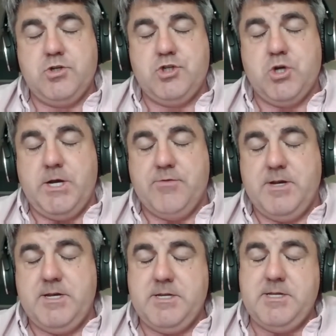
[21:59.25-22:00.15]
China
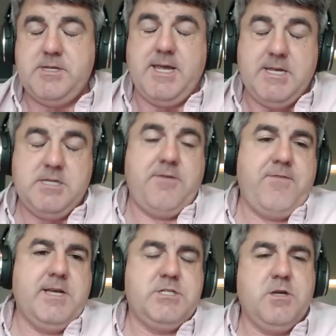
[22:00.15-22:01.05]
and India
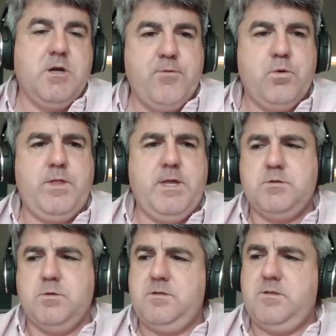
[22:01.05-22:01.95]
facing up, all these
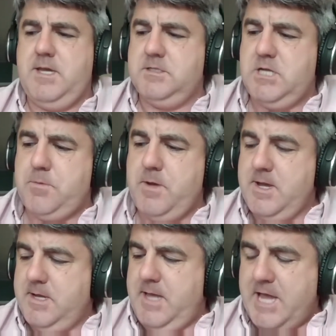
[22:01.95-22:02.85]
sorts of things,
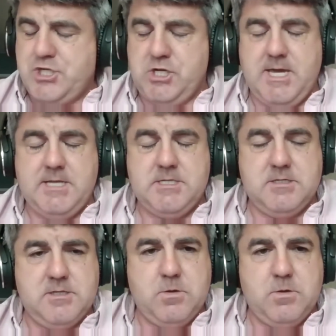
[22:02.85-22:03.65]
educators still